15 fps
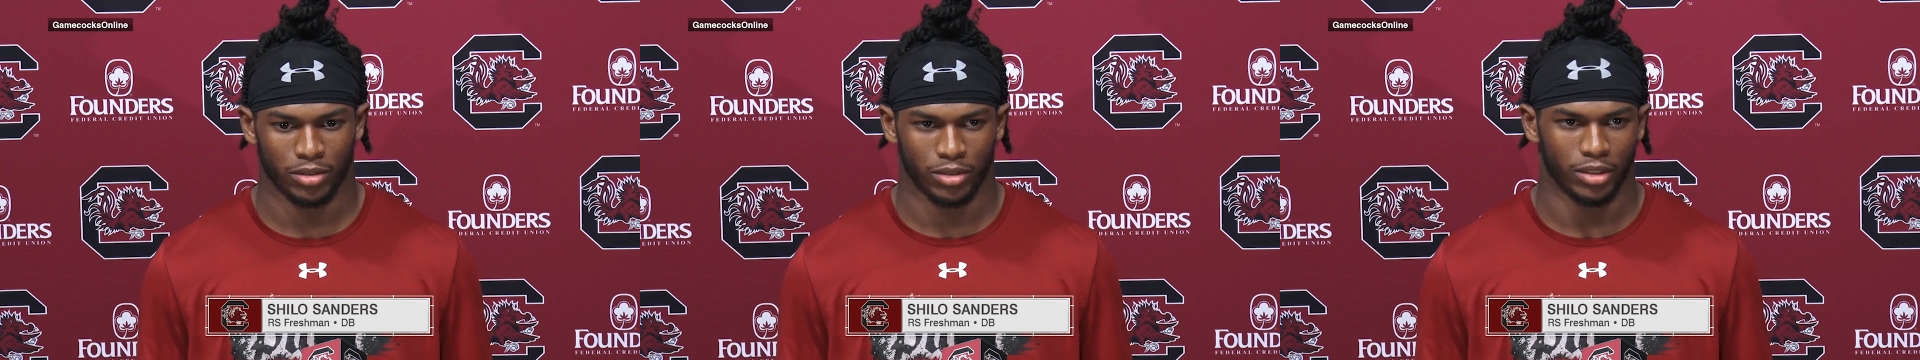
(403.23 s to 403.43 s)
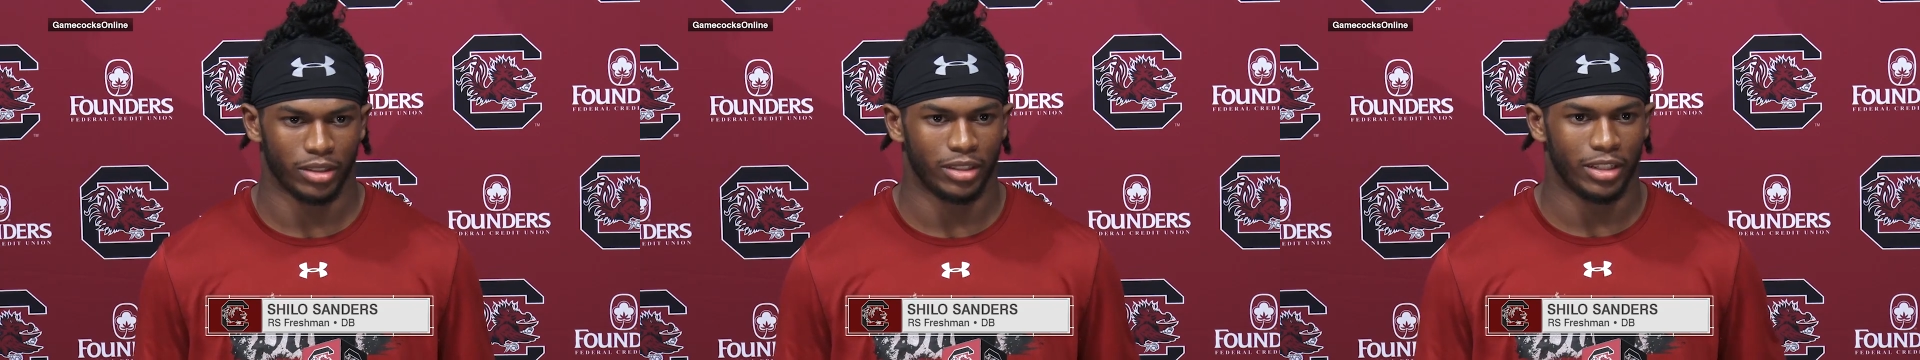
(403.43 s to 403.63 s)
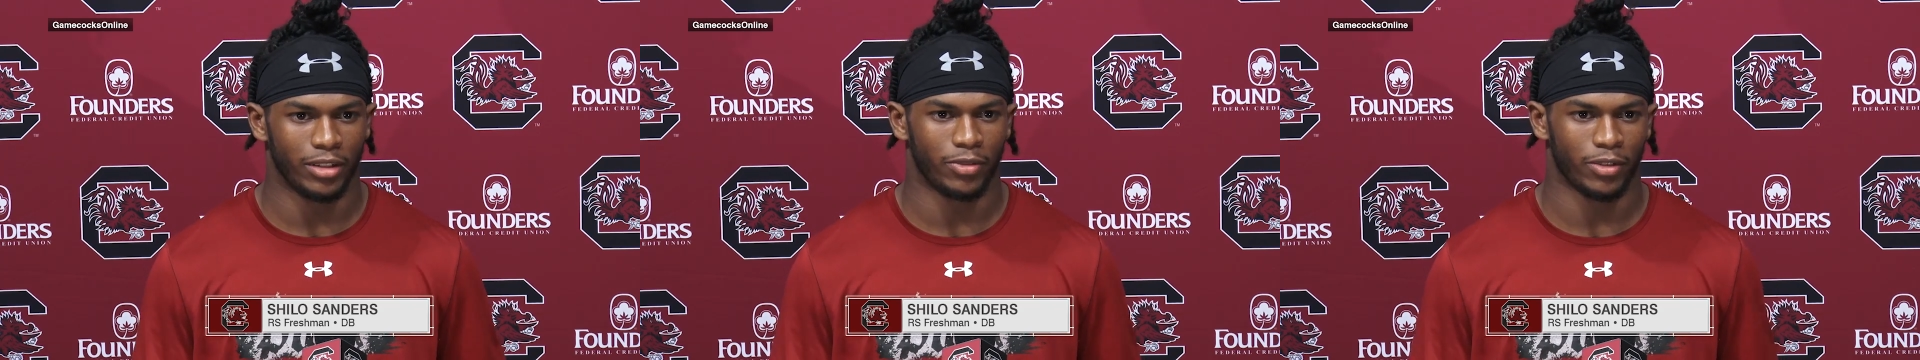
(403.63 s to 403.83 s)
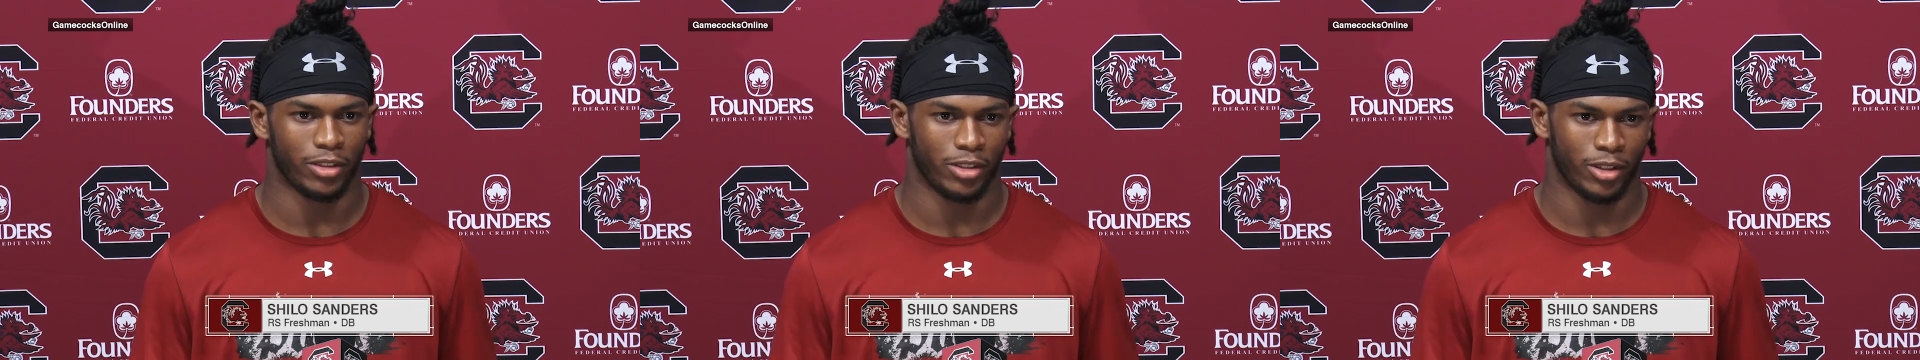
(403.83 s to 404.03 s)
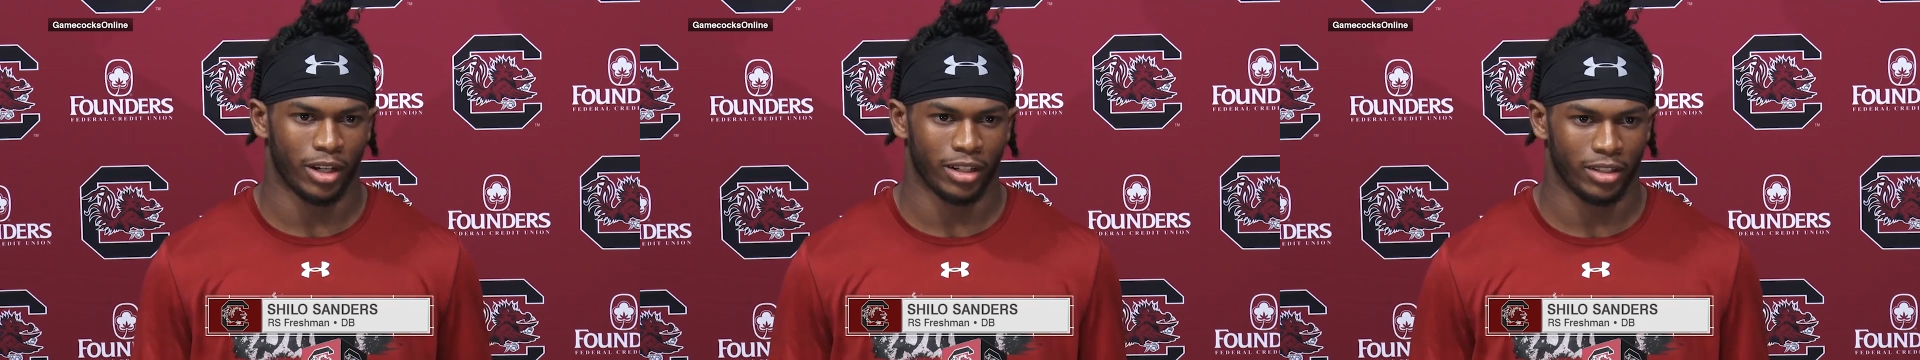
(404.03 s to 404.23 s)
the defense,
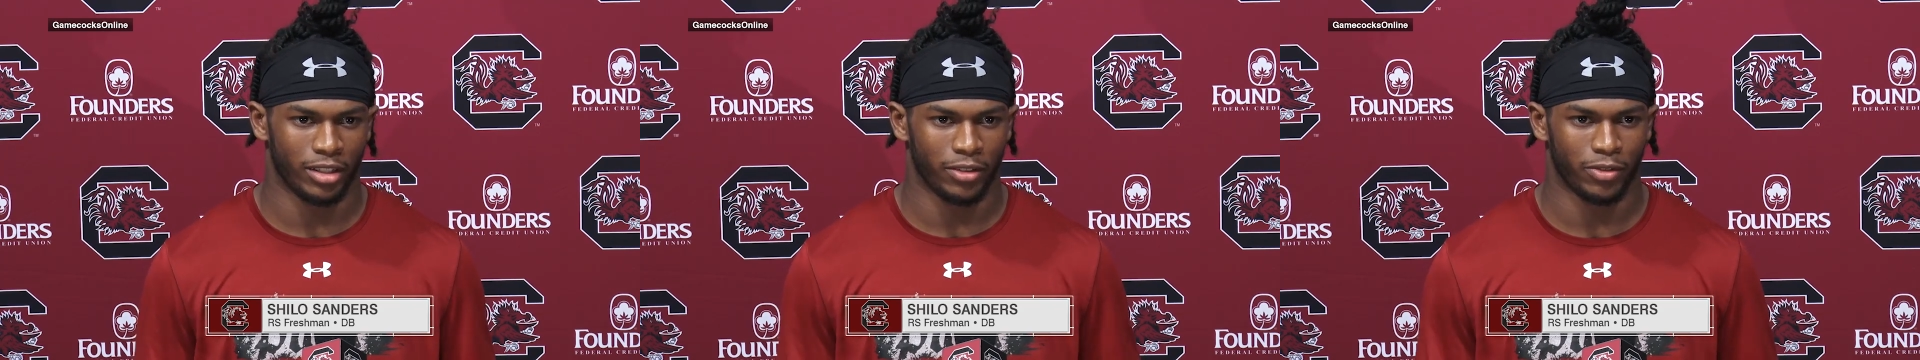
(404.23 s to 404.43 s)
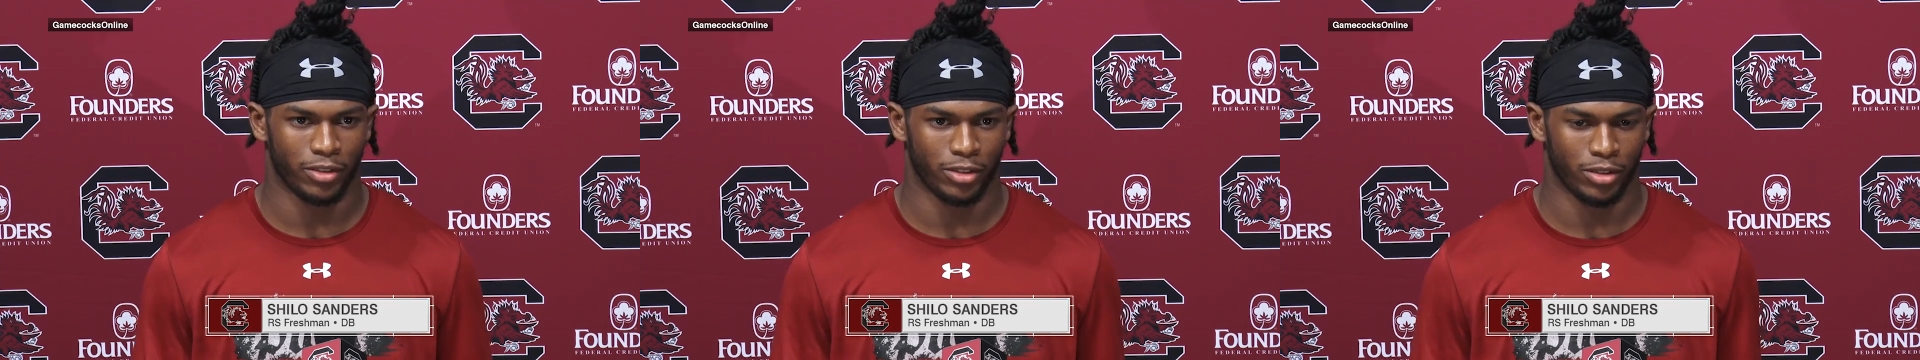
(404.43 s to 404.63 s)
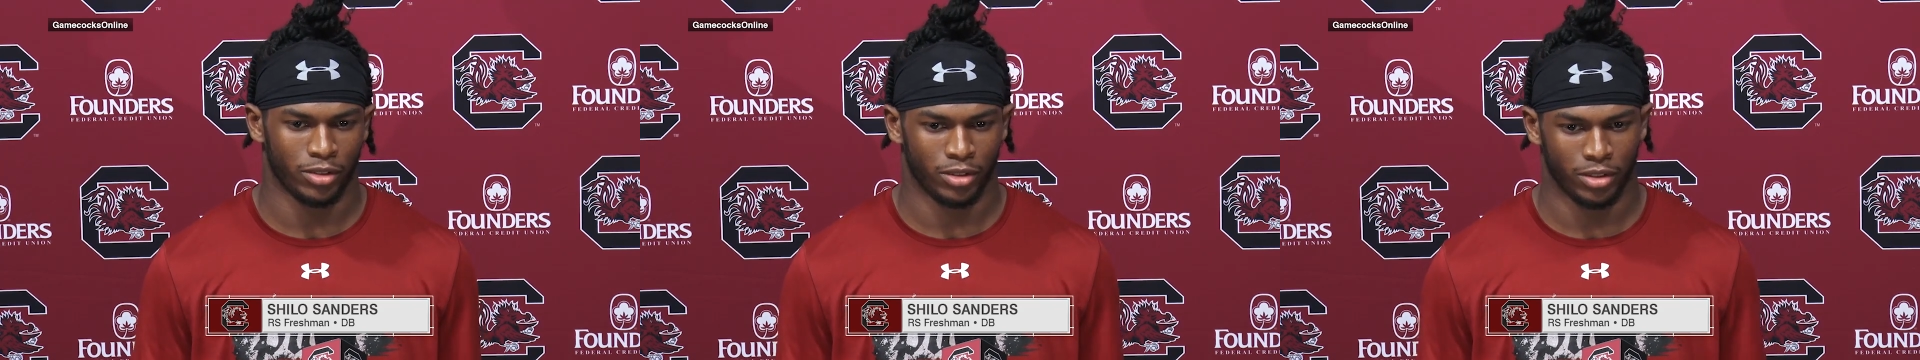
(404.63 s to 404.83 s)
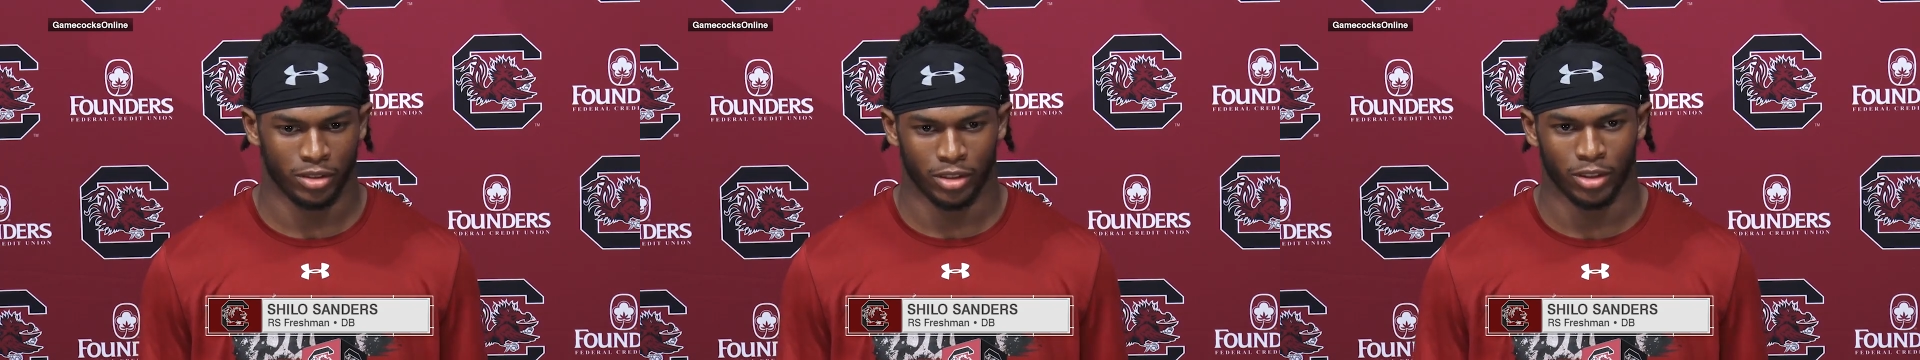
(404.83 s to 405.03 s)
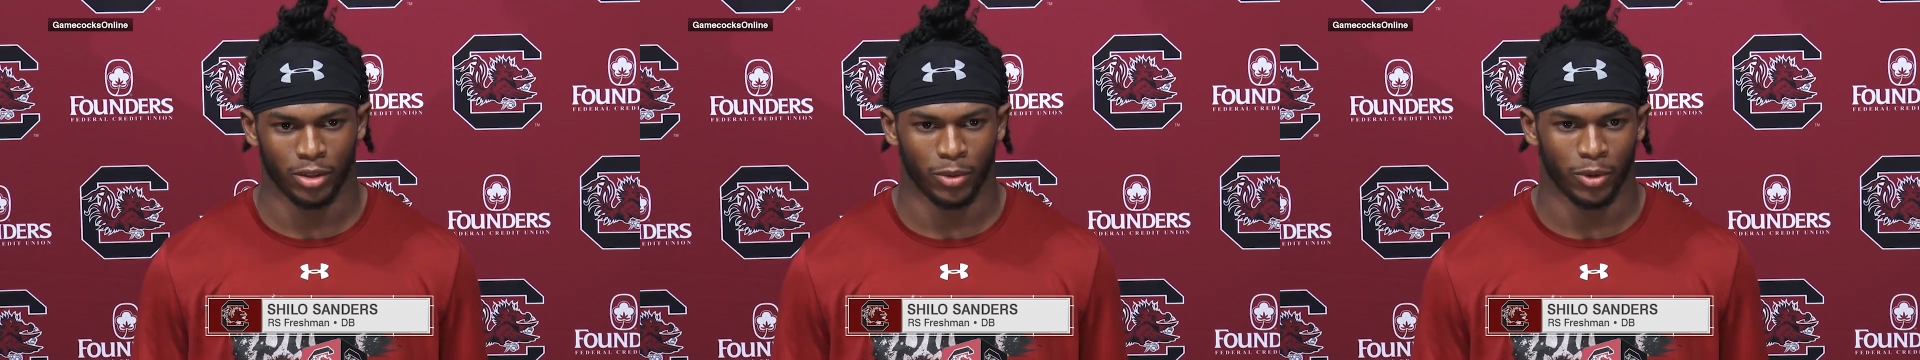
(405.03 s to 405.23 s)
you know how the defense is
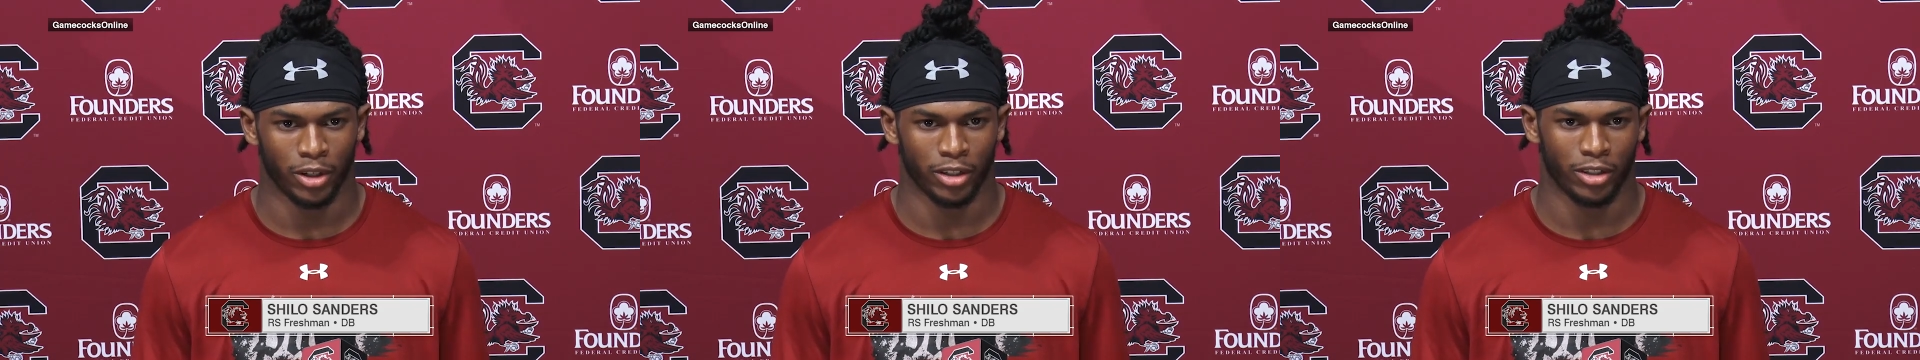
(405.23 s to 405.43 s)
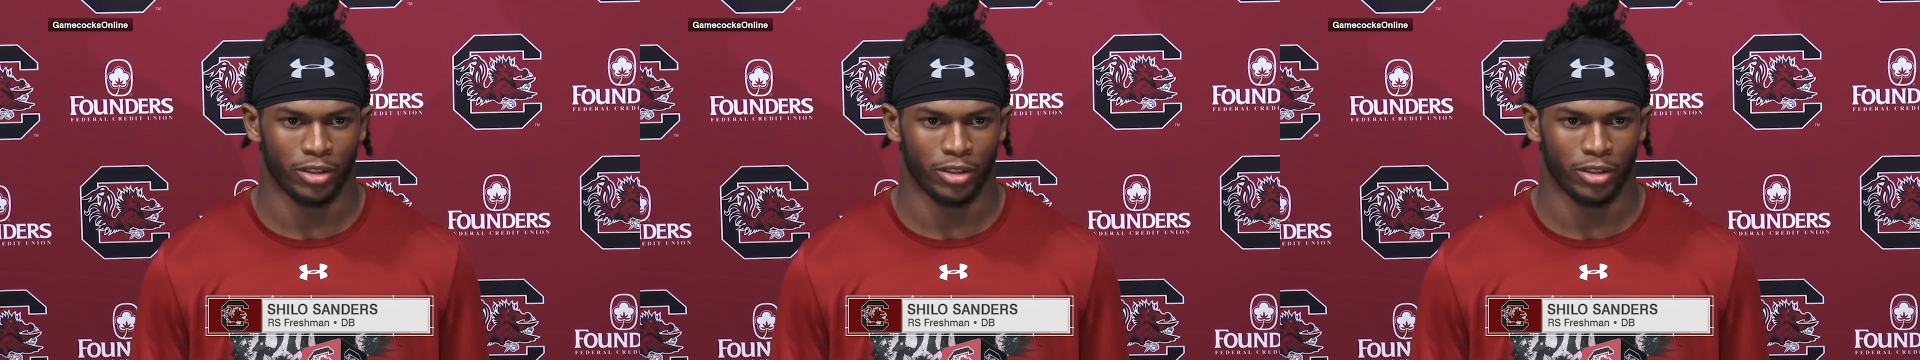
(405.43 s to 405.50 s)
gonna work.